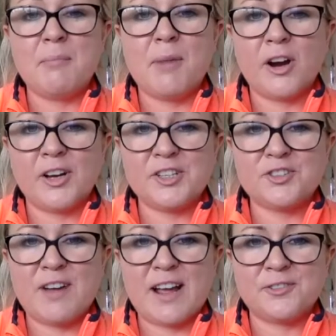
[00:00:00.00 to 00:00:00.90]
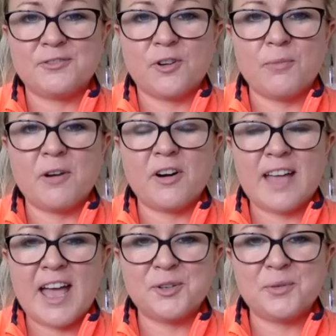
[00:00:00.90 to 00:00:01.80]
Marketing Director for
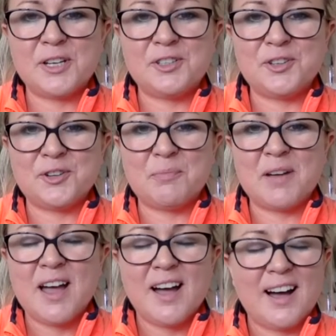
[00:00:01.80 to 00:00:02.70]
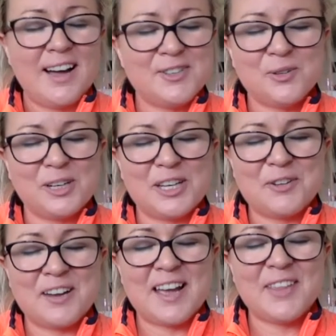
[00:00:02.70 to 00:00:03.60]
Marketo in Europe. I totally
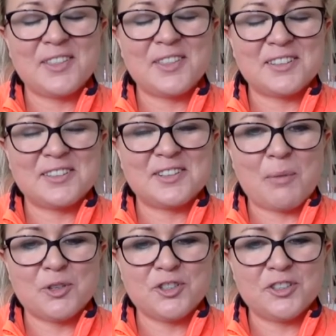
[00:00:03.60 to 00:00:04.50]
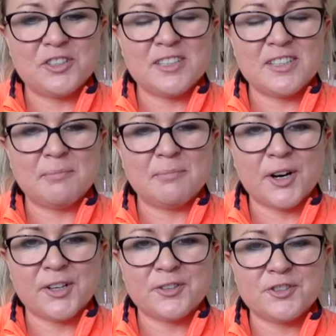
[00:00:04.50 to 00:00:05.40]
agree. I think this is an opportunity that
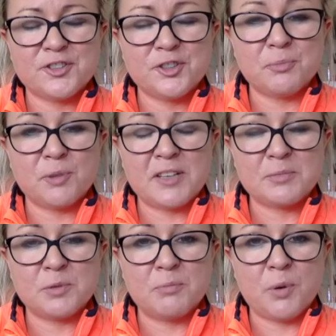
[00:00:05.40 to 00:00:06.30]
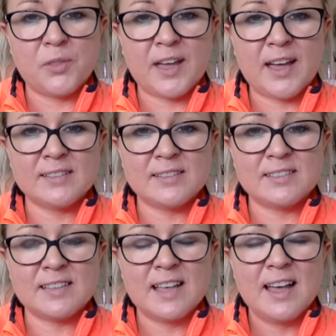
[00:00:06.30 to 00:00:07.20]
marketers should embrace with both
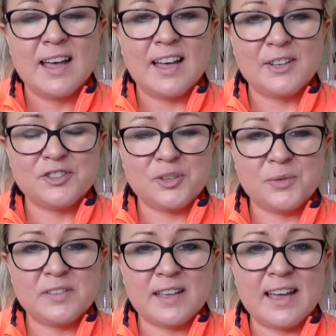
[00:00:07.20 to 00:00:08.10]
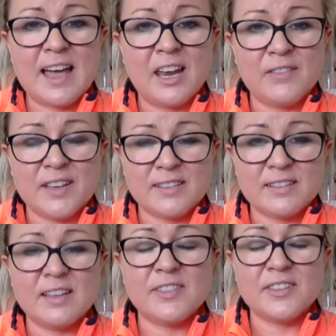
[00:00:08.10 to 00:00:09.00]
hands. And as you say, elevate
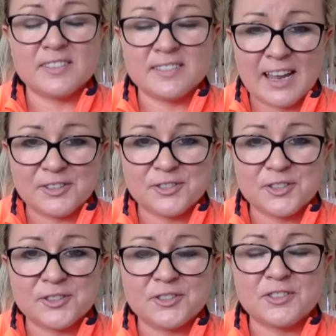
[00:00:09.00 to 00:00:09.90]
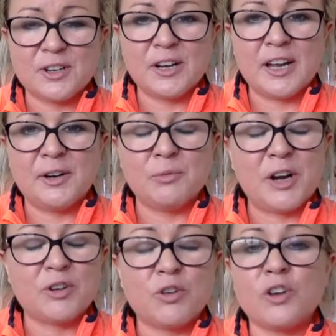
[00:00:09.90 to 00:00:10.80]
the standards right
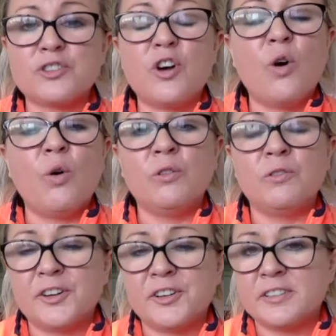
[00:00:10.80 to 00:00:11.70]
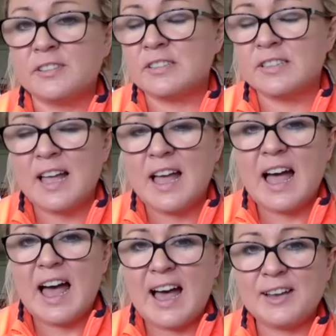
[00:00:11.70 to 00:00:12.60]
across all verticals
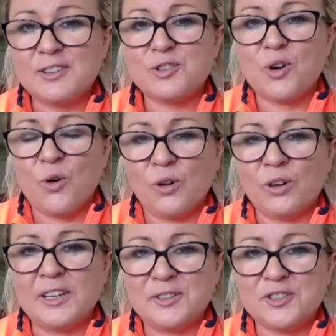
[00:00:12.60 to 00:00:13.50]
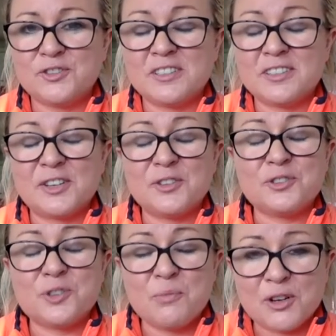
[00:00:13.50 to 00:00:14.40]
and all industries. Thank you
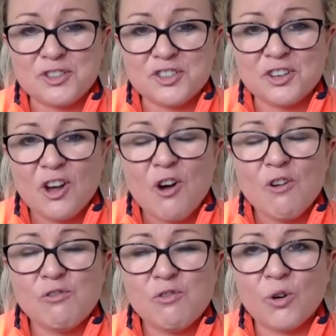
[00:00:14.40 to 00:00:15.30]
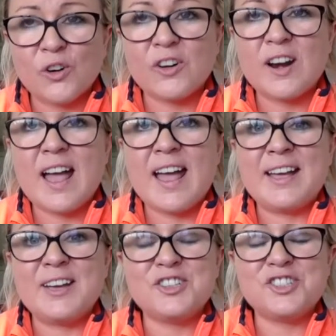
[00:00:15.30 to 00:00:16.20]
so much for
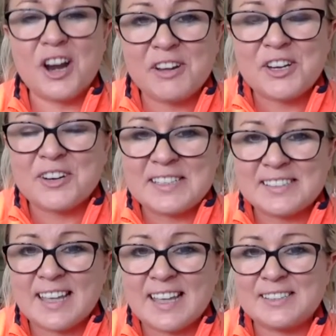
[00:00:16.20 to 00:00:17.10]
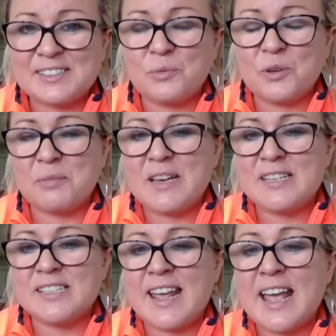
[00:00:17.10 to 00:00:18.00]
sharing your insights with me
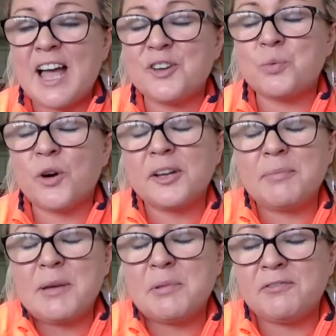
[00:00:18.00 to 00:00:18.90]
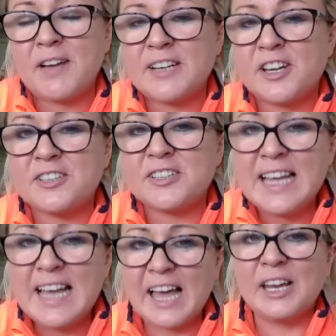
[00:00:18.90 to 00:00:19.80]
today. And where can people find out
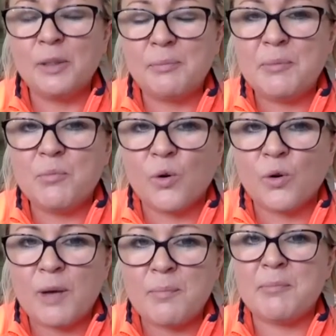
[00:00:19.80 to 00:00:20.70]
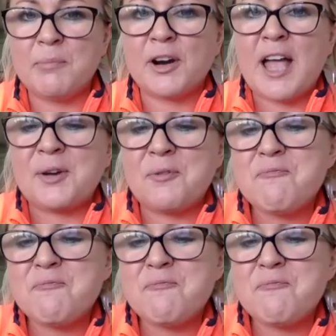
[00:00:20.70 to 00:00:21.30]
a little bit more about Marketo?